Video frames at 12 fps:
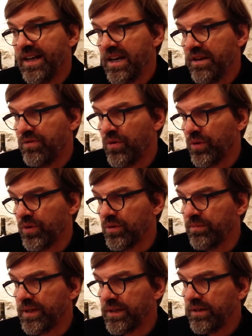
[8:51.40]
Les
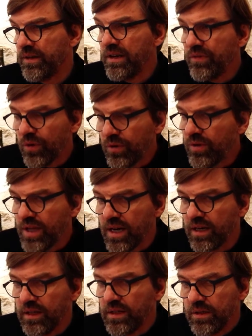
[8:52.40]
Fourneaux. But Les Fourneaux,
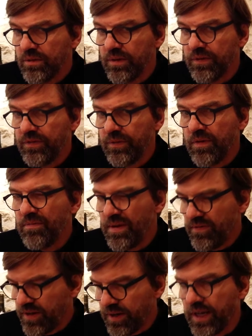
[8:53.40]
yeah, we've
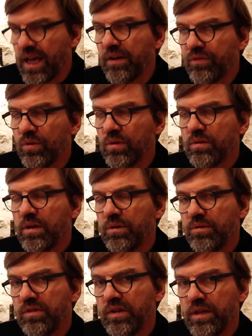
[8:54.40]
been very careful, I
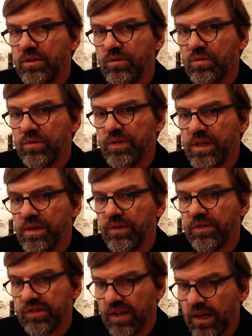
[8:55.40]
would say, into
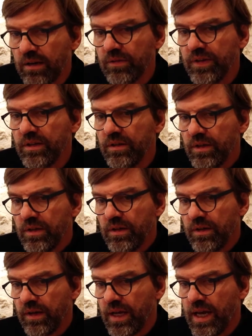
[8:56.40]
the style of it.
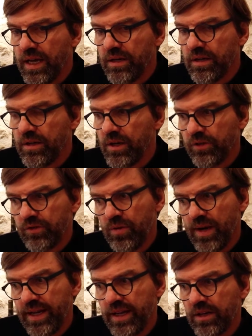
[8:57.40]
Again, and not
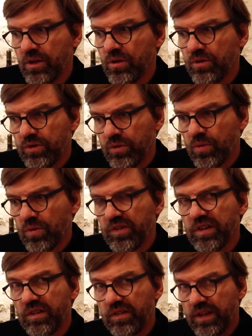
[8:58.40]
to let it go
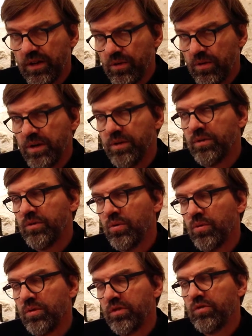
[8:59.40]
towards, as I said earlier,
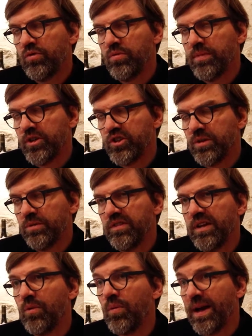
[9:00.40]
towards too much, I would
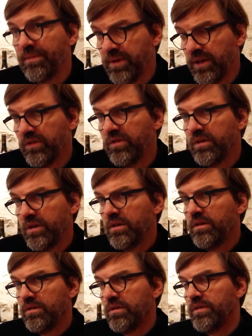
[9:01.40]
say, ripeness.
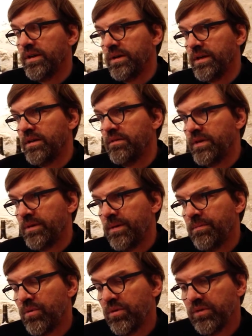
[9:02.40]
Okay. So very, very
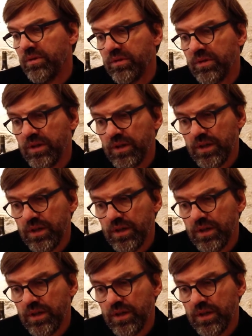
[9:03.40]
important.